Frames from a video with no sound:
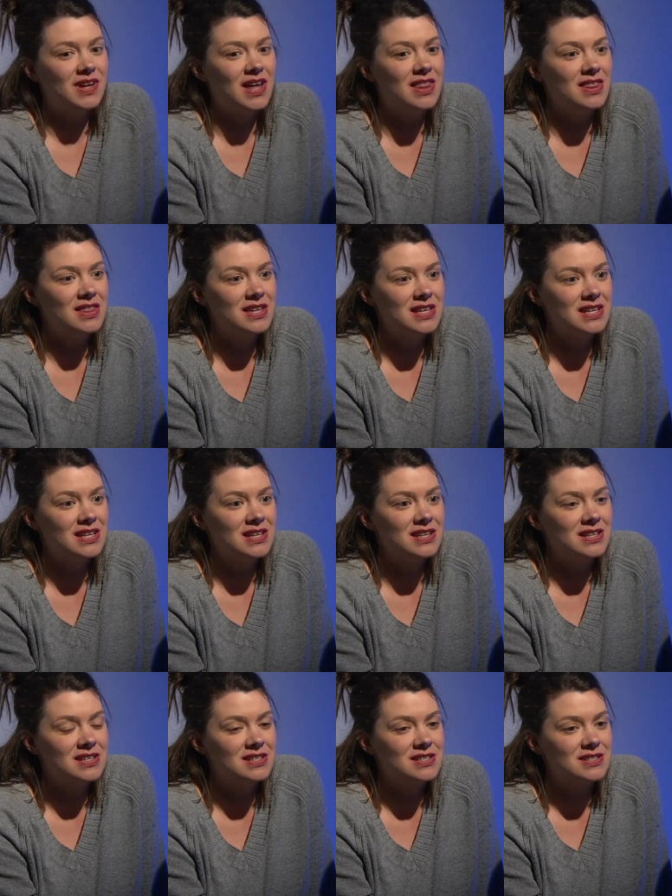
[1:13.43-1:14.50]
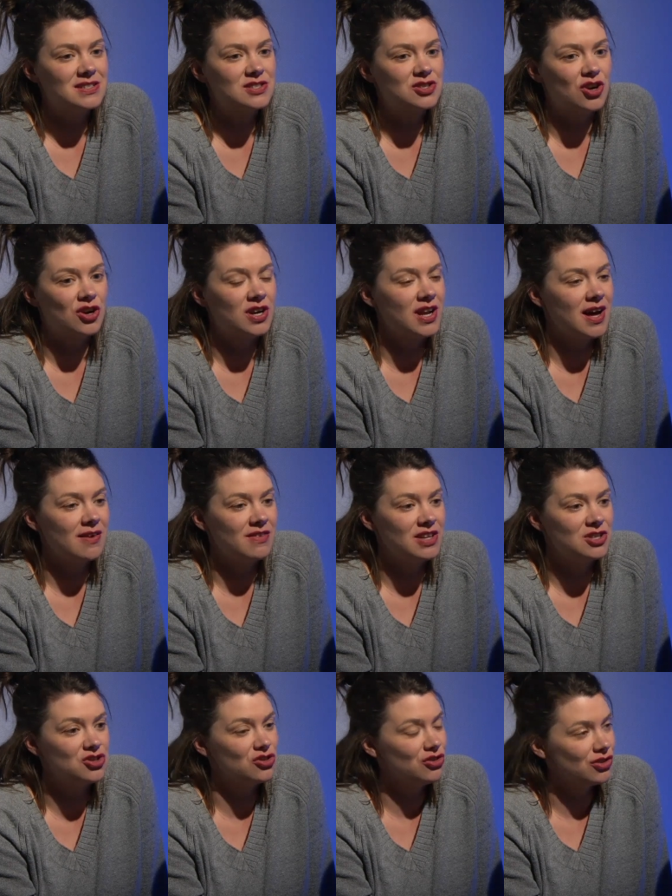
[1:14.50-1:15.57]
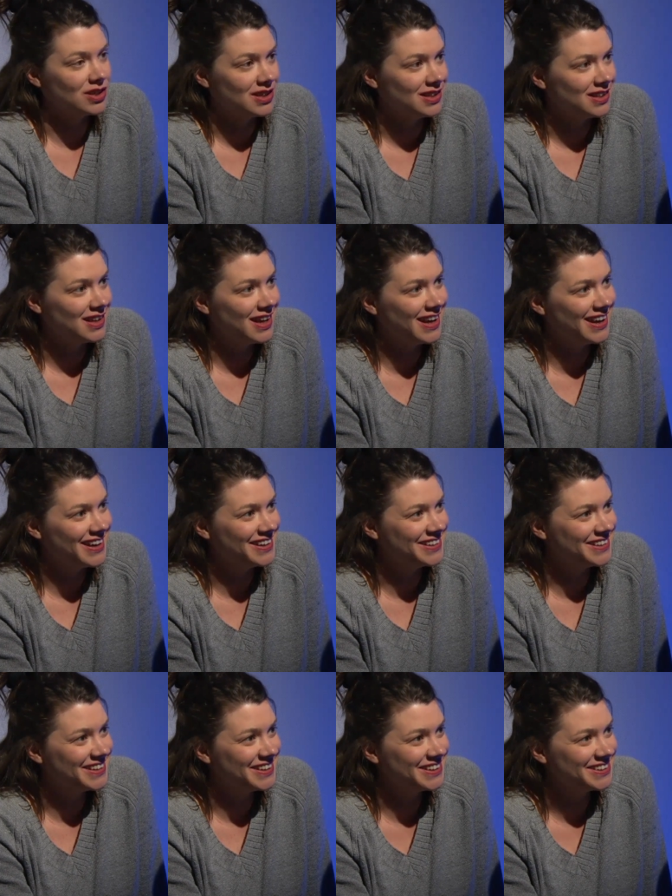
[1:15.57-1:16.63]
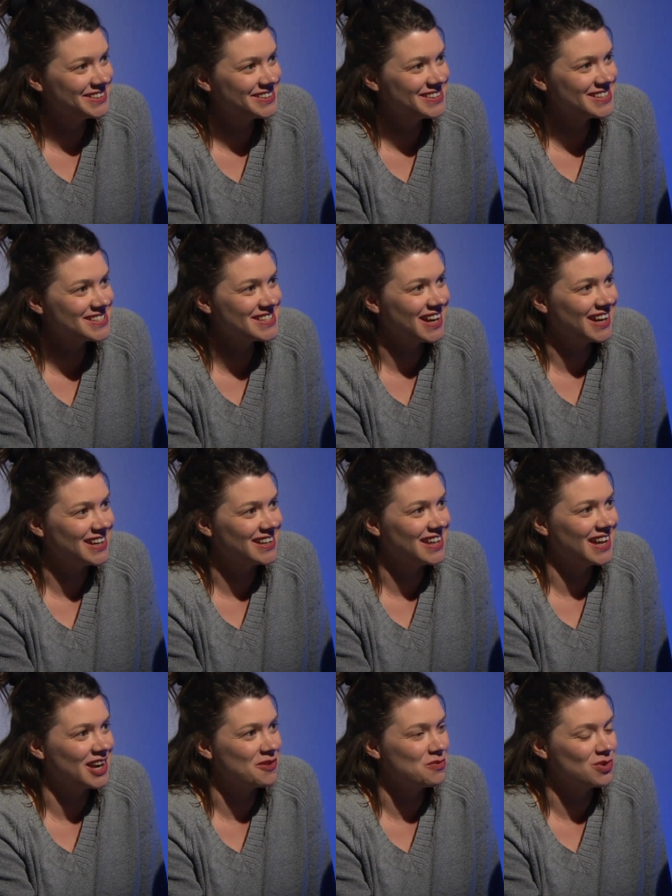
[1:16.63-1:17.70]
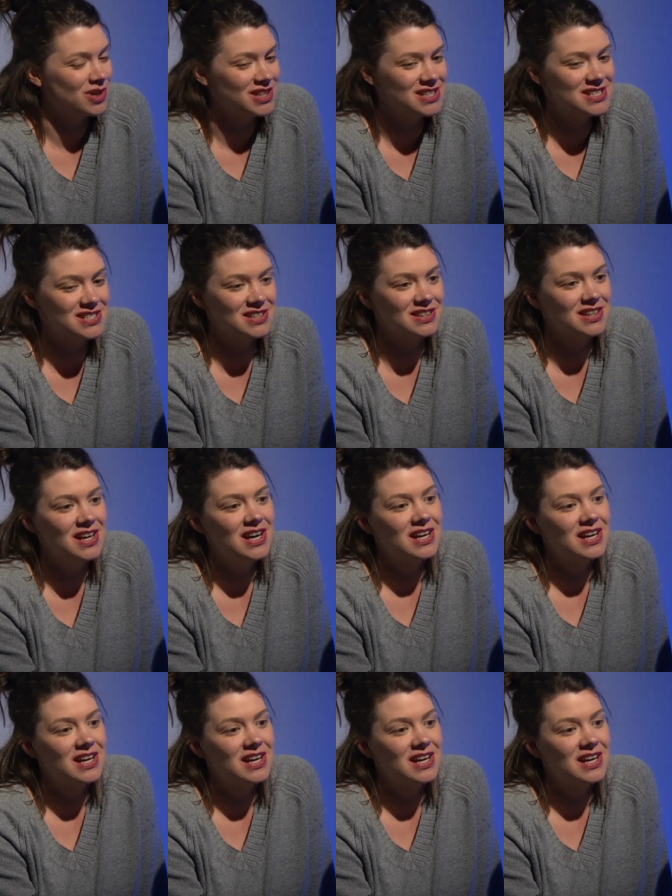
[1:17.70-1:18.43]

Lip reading: and then started having children, and decided that I wanted to